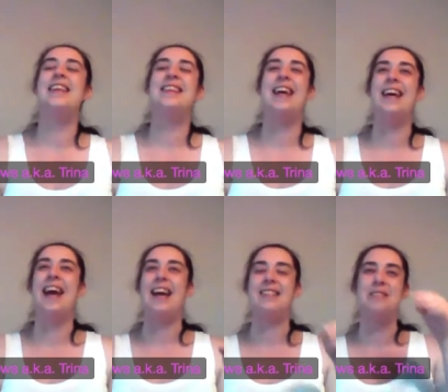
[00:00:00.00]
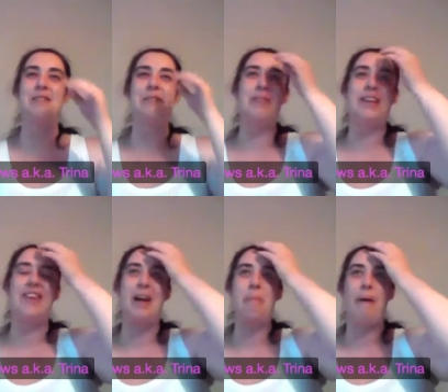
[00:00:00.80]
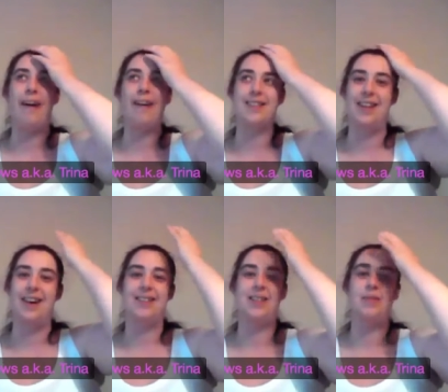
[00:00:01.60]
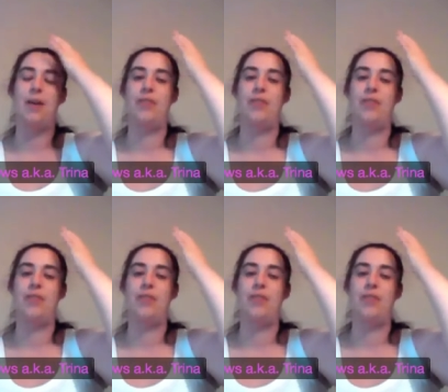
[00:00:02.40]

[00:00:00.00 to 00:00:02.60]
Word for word: the thing is, normally when they're personalised so